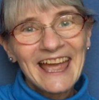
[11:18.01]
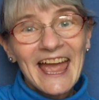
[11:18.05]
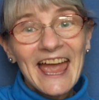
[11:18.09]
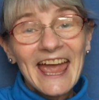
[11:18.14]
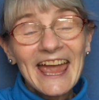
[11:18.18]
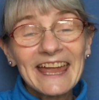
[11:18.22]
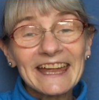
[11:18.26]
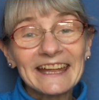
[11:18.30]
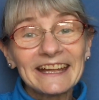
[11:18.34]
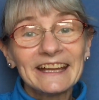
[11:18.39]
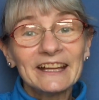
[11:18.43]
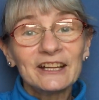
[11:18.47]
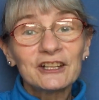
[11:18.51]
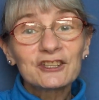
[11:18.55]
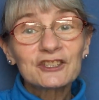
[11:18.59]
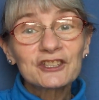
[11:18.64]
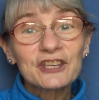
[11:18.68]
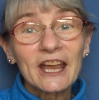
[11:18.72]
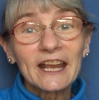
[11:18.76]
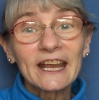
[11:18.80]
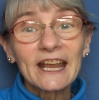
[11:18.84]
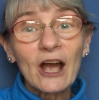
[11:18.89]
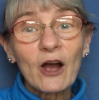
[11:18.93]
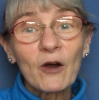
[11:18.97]
Hey,
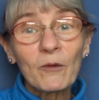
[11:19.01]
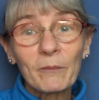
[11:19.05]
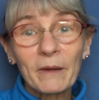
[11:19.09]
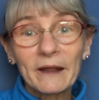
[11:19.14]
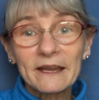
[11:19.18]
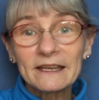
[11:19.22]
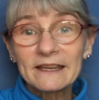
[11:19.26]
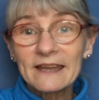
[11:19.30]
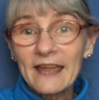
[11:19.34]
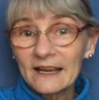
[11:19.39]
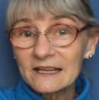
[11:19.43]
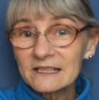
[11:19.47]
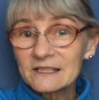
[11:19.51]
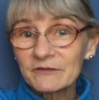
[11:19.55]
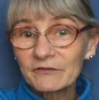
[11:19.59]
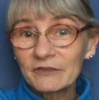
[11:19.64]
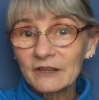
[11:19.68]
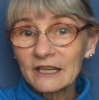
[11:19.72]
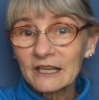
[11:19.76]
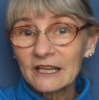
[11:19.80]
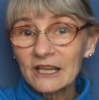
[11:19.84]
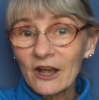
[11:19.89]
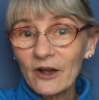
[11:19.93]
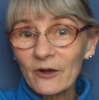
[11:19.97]
check out my next
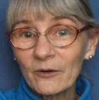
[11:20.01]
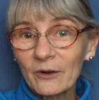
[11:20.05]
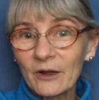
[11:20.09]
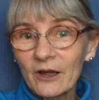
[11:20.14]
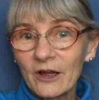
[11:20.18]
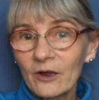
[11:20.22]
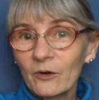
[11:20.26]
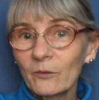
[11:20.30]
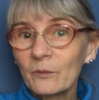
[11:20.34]
video,